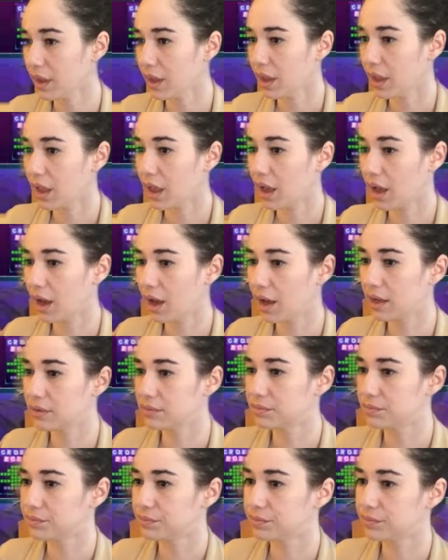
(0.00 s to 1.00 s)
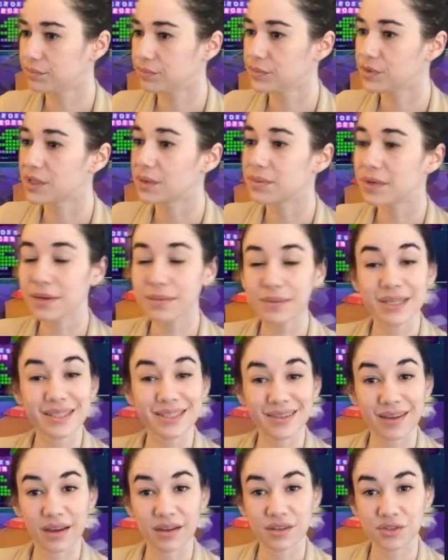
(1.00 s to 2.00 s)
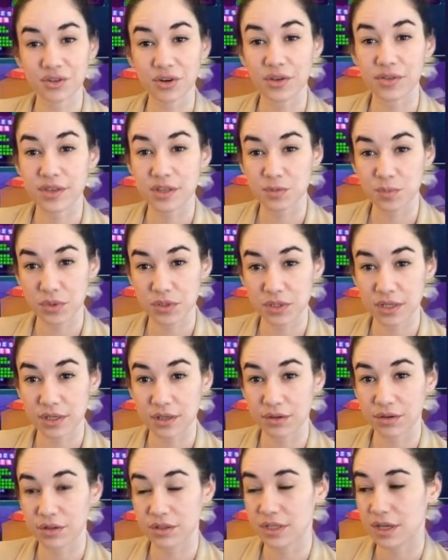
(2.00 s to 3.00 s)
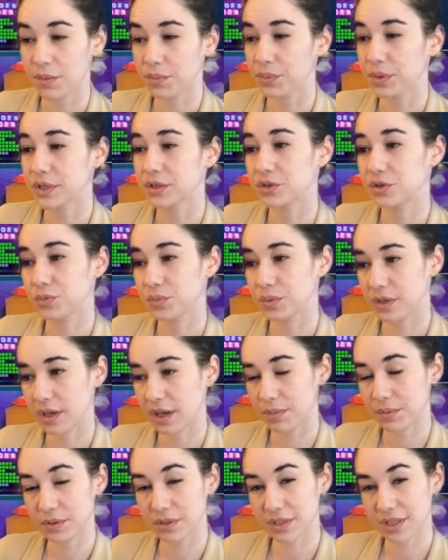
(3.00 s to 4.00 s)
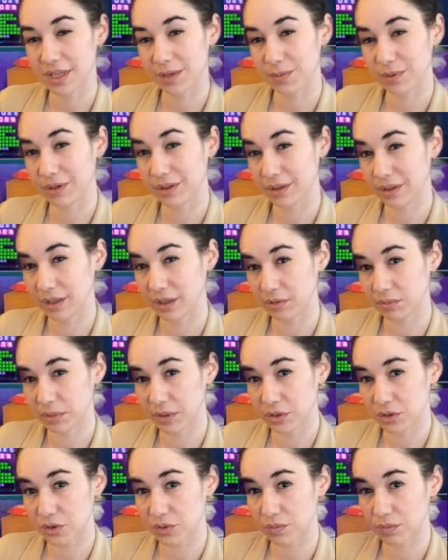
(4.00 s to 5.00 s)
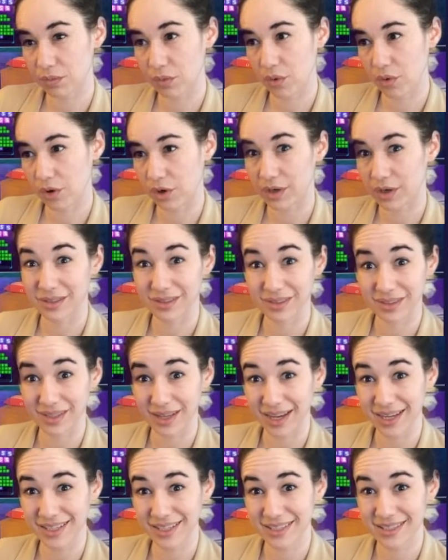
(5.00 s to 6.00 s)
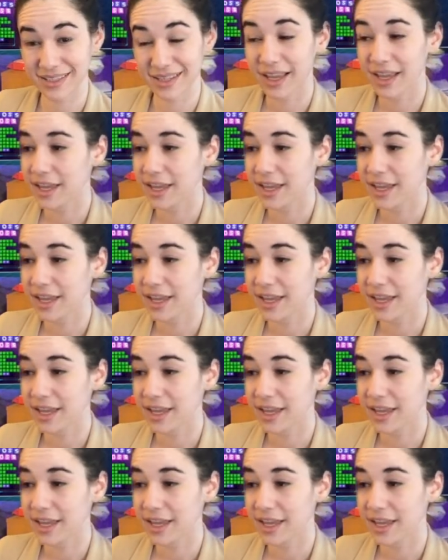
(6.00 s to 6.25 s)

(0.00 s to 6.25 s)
Okay. Sometimes it's nicer on this particular template to be able to keep it a little bit more concise,